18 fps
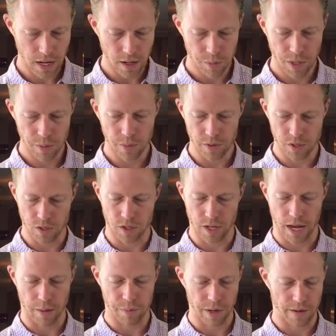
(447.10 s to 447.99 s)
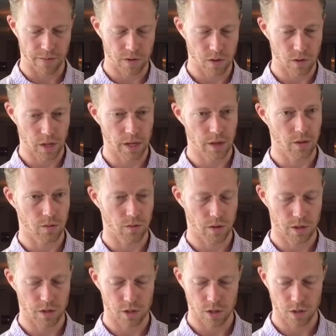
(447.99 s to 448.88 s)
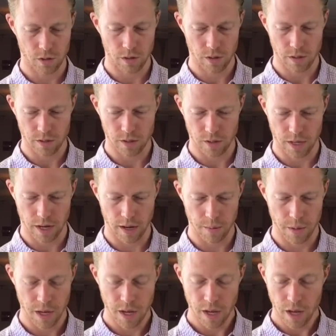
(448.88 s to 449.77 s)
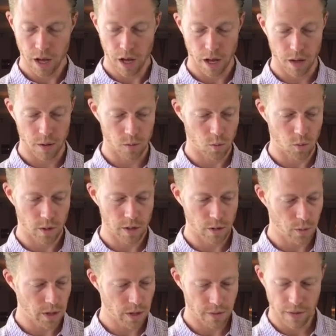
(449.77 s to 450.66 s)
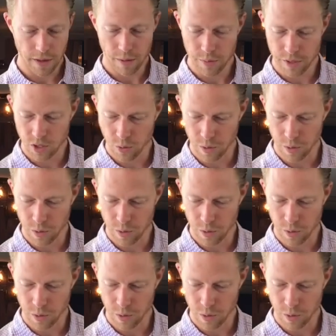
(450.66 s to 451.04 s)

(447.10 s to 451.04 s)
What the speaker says: A lot of people stop after like 3, so you can stop. What do you think